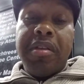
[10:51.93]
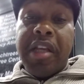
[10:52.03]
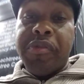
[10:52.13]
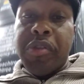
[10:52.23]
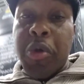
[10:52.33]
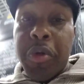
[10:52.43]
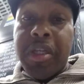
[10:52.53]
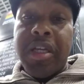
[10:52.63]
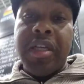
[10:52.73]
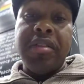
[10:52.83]
Thanks for
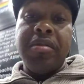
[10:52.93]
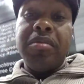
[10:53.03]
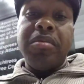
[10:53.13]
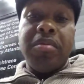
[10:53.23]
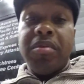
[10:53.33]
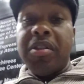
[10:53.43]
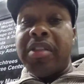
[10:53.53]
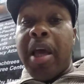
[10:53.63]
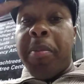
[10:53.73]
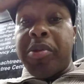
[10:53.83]
tuning in. This
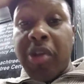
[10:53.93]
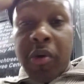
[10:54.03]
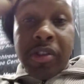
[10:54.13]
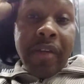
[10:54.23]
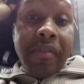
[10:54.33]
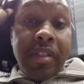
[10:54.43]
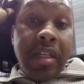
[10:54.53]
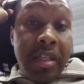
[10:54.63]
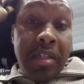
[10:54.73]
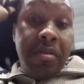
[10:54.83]
is episode
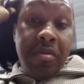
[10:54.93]
17,